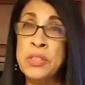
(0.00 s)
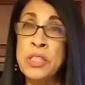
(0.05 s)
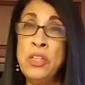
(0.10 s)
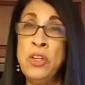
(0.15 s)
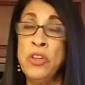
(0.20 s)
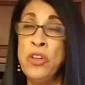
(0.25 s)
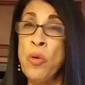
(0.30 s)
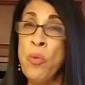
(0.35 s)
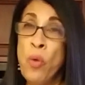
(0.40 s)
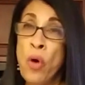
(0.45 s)
You
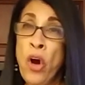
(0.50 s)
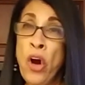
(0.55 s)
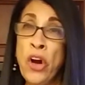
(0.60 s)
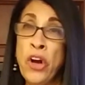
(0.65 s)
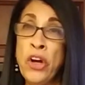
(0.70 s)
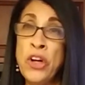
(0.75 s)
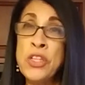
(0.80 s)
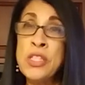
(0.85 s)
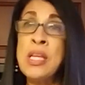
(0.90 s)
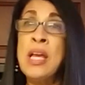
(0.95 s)
know, the
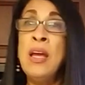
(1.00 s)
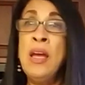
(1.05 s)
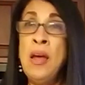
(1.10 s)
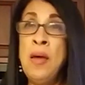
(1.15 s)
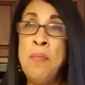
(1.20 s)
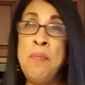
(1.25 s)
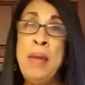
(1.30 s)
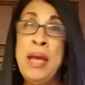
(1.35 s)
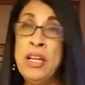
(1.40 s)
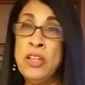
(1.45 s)
workers
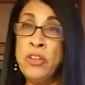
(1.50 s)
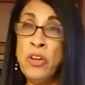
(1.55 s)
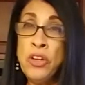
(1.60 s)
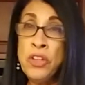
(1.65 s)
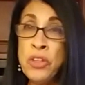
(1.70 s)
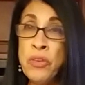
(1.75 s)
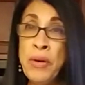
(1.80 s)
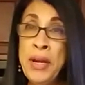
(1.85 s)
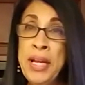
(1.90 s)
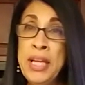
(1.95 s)
make their
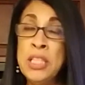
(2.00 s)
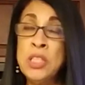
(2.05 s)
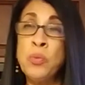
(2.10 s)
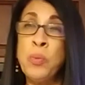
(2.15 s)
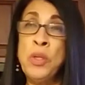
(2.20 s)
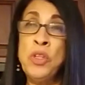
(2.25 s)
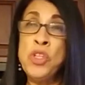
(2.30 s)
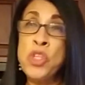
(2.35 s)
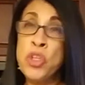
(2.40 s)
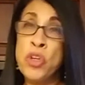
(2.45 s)
drinks
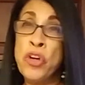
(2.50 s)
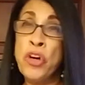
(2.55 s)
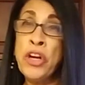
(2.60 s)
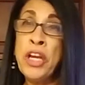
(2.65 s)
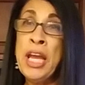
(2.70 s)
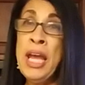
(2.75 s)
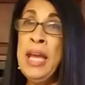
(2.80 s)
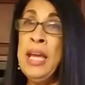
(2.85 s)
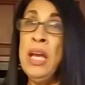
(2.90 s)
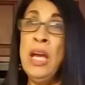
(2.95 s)
with
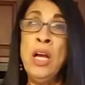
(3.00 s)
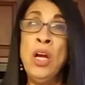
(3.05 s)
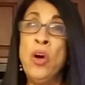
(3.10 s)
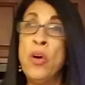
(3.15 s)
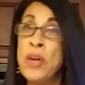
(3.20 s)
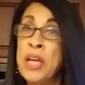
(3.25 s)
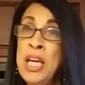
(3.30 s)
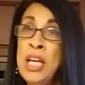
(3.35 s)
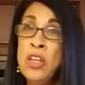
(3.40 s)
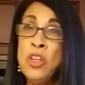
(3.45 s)
sugarcane and
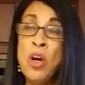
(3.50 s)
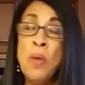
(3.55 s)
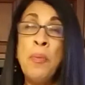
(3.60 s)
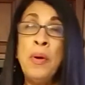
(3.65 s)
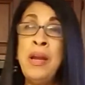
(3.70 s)
Coquito,